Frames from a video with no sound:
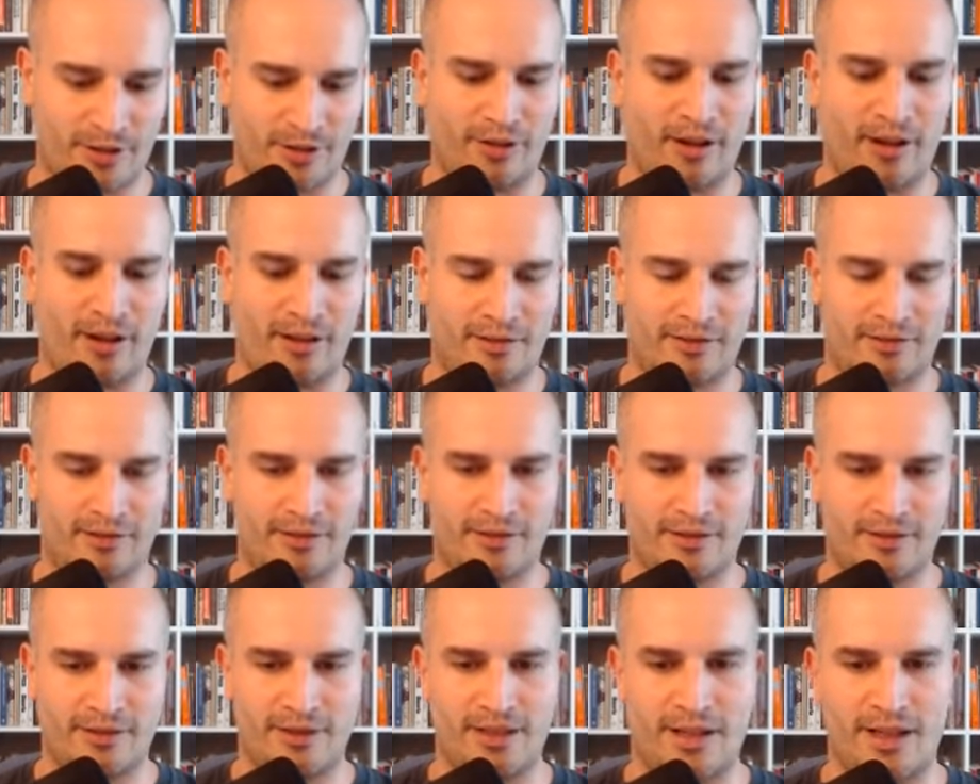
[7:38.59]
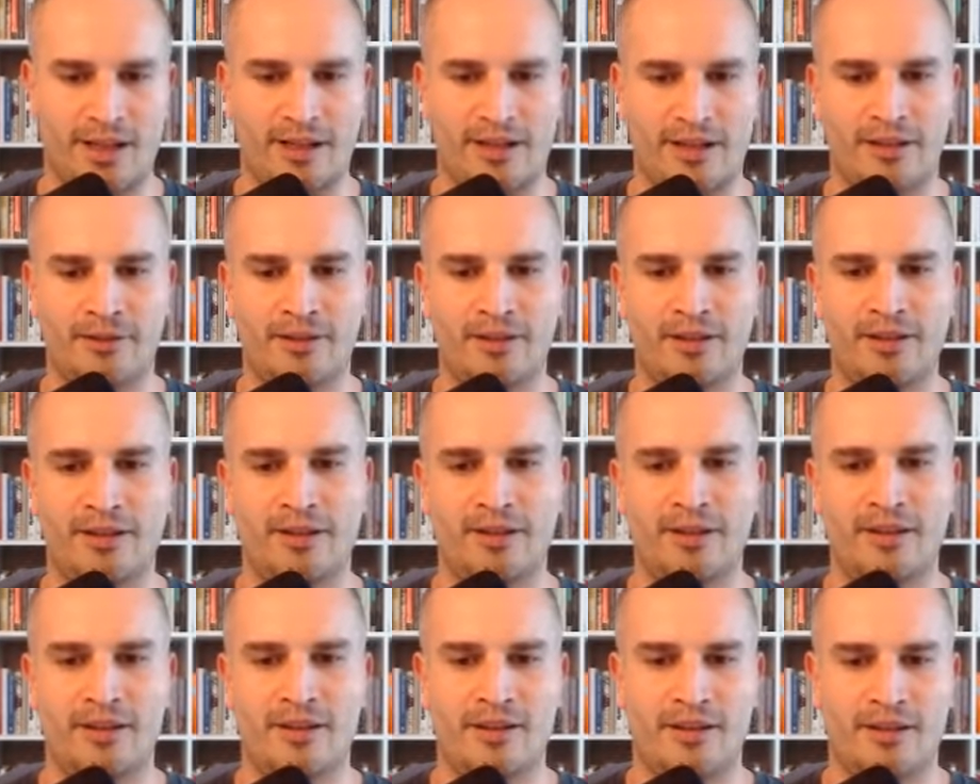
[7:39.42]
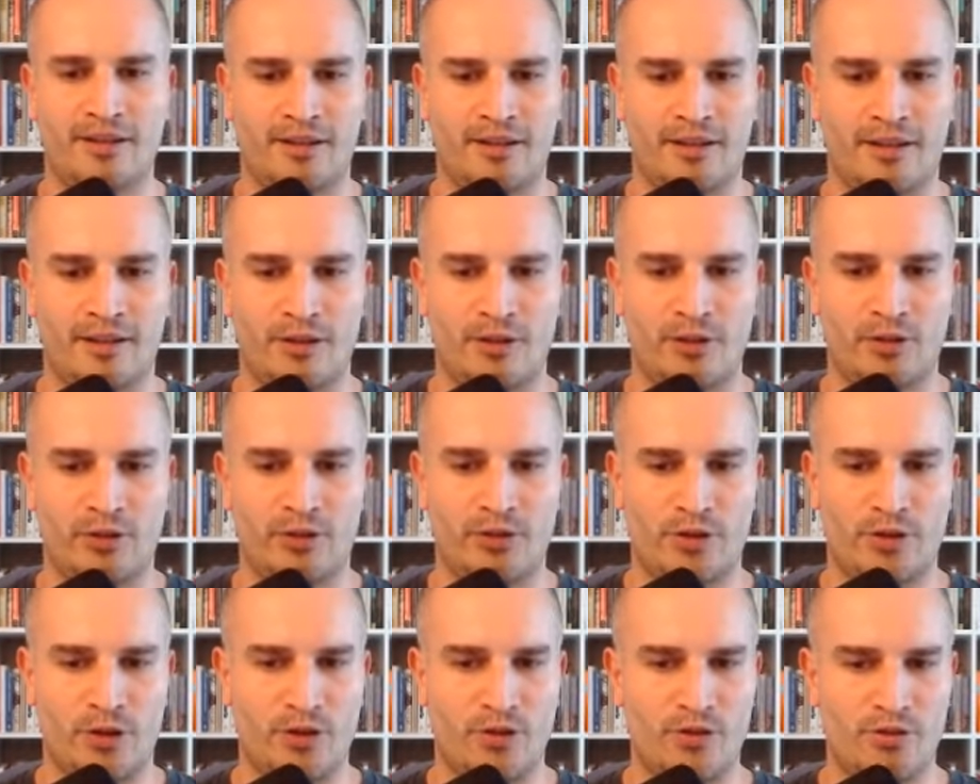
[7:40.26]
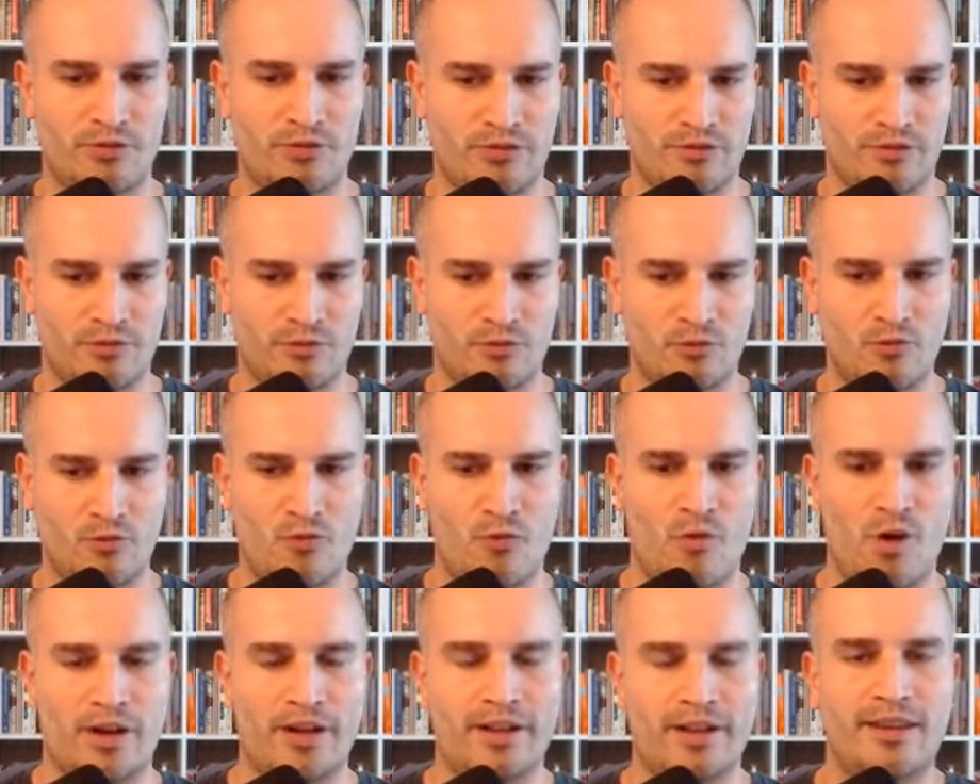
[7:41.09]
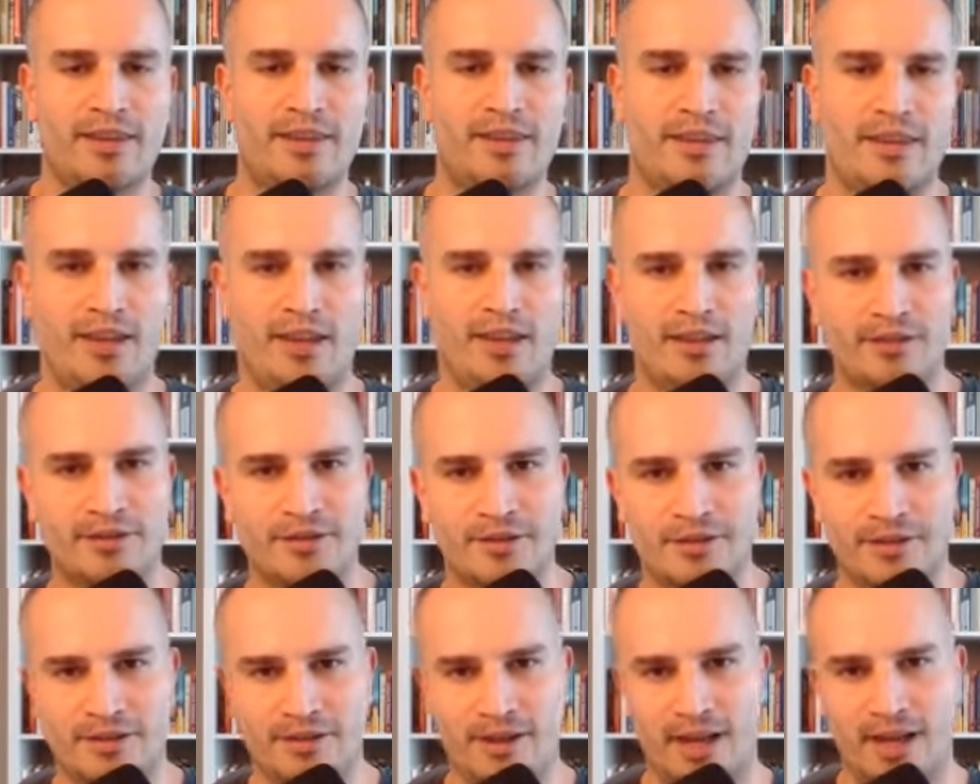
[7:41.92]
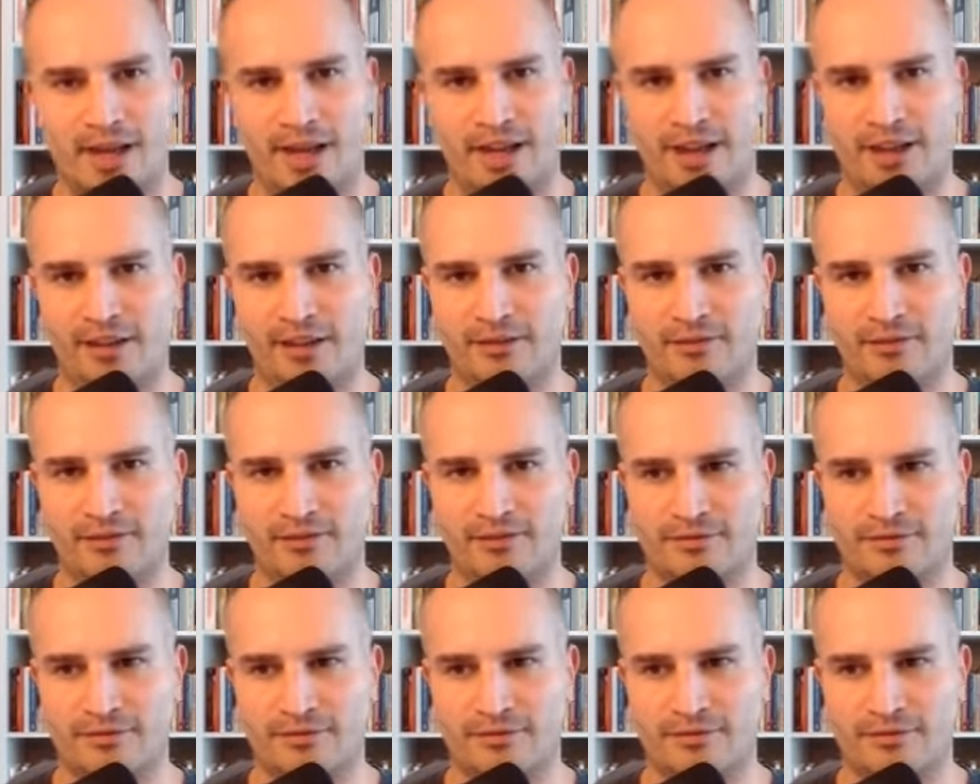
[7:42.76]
okay got yes, it for sure so one of the things that